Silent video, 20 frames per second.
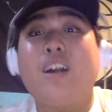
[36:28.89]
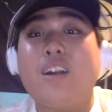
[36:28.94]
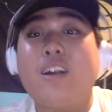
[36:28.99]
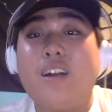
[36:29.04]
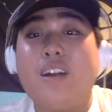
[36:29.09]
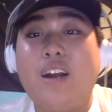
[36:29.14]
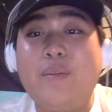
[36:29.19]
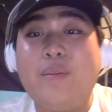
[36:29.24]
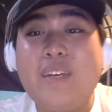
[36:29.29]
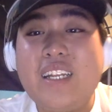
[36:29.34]

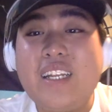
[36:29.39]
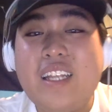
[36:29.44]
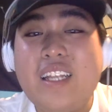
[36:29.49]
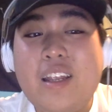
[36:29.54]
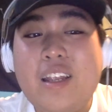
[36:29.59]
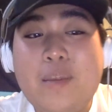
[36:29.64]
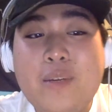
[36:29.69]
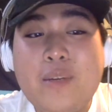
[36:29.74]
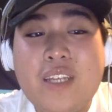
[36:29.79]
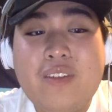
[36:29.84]
Coming in at the
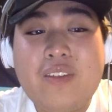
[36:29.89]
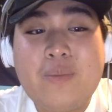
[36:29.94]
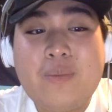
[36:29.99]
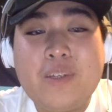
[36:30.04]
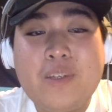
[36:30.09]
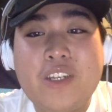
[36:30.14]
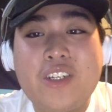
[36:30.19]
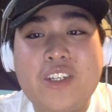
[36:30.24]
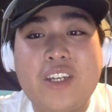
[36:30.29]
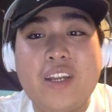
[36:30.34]
number 7
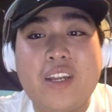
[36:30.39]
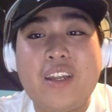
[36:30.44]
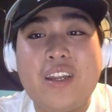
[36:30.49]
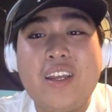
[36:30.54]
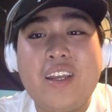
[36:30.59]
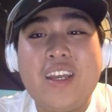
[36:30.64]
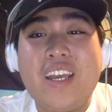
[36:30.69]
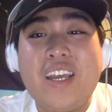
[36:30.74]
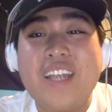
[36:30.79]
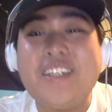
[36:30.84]
position
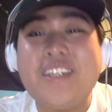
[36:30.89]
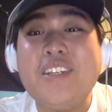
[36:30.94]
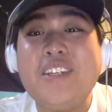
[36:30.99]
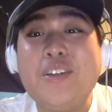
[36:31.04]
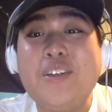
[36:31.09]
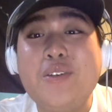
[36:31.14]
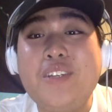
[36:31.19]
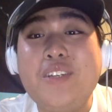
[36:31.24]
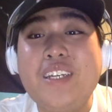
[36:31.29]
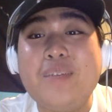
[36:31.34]
is a
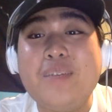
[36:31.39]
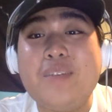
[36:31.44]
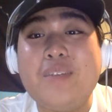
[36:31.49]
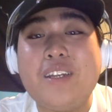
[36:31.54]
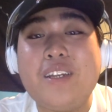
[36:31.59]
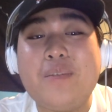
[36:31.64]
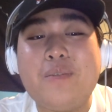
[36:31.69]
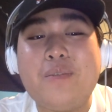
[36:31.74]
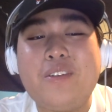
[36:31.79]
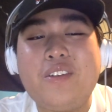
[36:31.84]
new team
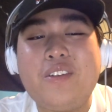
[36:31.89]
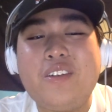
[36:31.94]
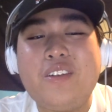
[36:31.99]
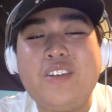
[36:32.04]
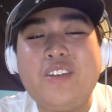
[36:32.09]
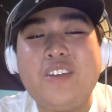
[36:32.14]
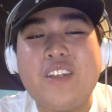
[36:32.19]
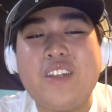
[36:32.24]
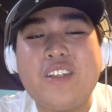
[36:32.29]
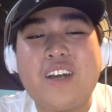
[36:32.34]
to
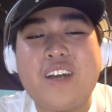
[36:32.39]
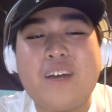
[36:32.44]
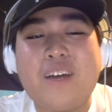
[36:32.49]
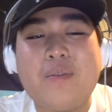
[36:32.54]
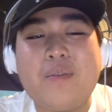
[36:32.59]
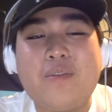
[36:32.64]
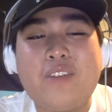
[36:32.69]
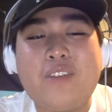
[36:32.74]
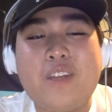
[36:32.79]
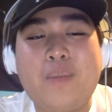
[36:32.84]

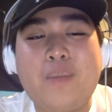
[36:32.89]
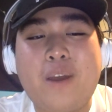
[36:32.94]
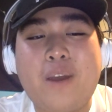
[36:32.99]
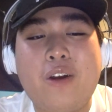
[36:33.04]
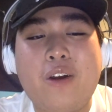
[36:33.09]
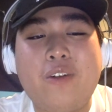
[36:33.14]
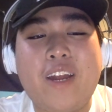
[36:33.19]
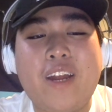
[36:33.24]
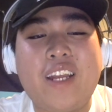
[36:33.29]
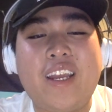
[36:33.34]
the
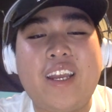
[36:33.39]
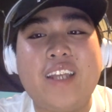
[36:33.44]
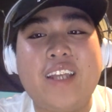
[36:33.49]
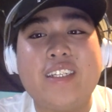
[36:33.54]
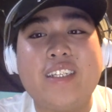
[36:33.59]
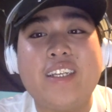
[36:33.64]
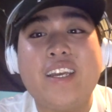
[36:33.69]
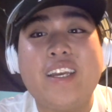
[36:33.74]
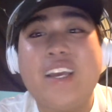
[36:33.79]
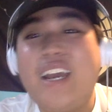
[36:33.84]
power
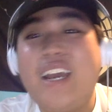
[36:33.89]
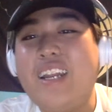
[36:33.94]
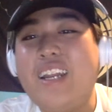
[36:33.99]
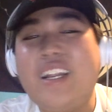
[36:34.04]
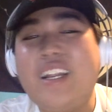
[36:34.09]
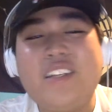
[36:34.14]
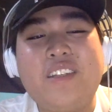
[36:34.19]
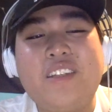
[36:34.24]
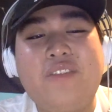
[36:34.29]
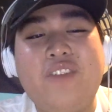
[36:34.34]
rankings, and that
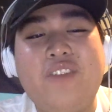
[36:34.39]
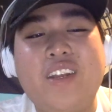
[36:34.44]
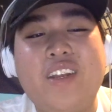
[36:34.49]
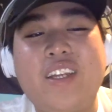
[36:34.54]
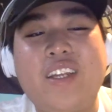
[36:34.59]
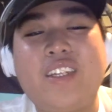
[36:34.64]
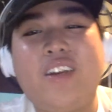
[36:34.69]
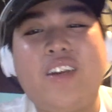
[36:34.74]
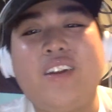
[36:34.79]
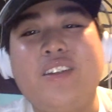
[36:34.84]
is the
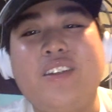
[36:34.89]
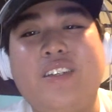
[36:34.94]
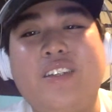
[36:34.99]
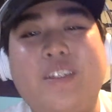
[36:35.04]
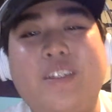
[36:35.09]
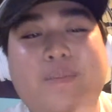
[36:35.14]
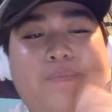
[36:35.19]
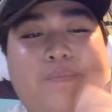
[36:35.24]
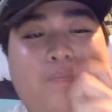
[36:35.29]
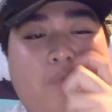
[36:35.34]
Phoenix
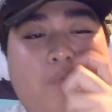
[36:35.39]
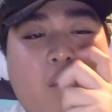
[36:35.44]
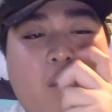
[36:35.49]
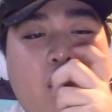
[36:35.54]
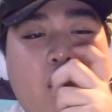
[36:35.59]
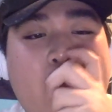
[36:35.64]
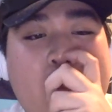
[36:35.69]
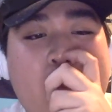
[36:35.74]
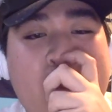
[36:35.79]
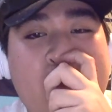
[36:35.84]
Suns.
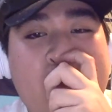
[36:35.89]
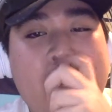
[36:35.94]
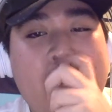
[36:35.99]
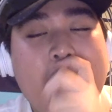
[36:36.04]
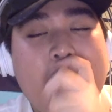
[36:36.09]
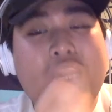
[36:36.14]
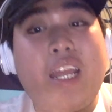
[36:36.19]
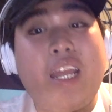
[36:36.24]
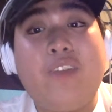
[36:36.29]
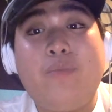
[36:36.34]

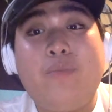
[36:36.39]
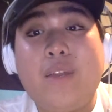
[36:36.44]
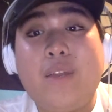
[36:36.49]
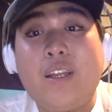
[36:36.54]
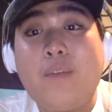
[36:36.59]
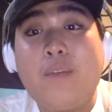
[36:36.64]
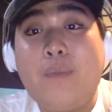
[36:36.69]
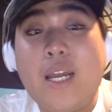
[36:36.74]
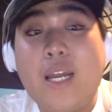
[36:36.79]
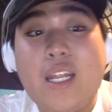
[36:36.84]
They have been
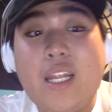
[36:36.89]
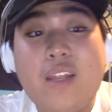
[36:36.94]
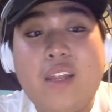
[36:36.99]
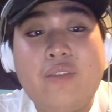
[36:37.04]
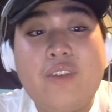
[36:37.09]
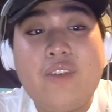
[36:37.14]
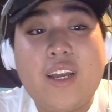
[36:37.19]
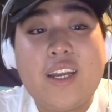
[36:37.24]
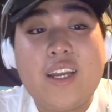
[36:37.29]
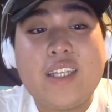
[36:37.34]

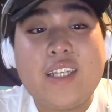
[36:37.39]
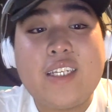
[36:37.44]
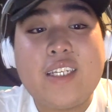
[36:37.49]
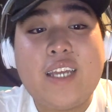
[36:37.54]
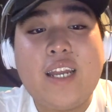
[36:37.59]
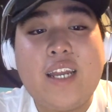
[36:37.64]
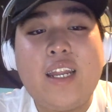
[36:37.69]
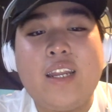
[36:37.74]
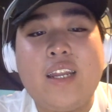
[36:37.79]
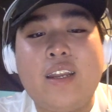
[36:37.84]
competitive, like I
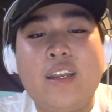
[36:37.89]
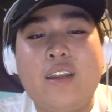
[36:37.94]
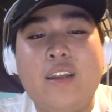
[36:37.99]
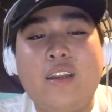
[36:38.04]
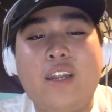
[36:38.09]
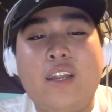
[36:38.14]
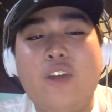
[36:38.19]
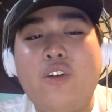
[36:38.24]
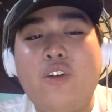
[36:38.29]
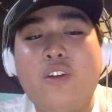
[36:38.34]
said, and
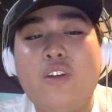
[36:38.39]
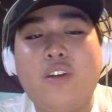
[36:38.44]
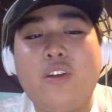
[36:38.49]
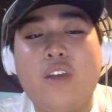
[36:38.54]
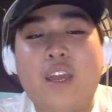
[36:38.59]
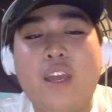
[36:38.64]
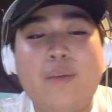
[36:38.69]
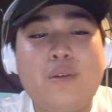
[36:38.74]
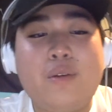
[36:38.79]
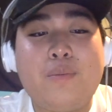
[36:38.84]
they were
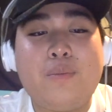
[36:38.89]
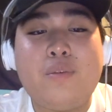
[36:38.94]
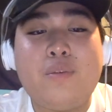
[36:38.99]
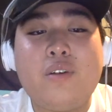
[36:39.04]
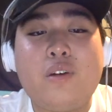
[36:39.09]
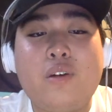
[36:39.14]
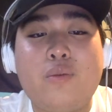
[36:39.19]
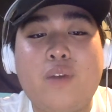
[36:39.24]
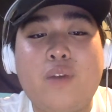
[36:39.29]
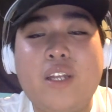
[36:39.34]
able to
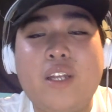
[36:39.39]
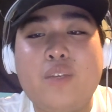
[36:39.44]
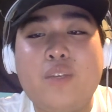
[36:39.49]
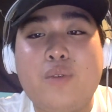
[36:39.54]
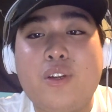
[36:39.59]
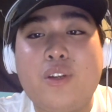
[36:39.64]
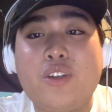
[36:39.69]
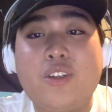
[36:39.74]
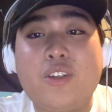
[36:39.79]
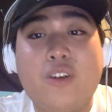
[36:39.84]
pull out wins
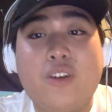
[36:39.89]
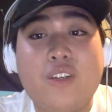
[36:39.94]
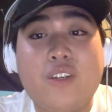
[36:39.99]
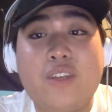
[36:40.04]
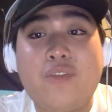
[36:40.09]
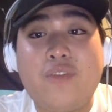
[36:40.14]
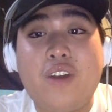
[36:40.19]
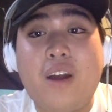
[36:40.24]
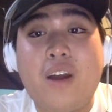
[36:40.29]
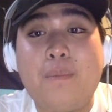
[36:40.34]
when their stars
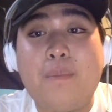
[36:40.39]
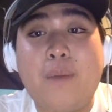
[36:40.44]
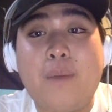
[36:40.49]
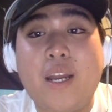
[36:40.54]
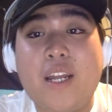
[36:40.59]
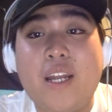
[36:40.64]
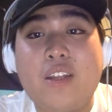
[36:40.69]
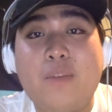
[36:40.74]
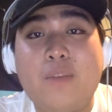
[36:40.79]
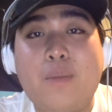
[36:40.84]
have not
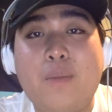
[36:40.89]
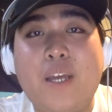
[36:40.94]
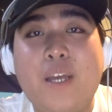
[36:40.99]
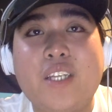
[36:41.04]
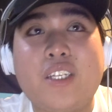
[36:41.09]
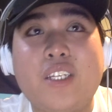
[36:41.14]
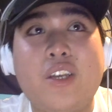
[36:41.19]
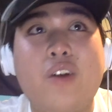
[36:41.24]
played at their best.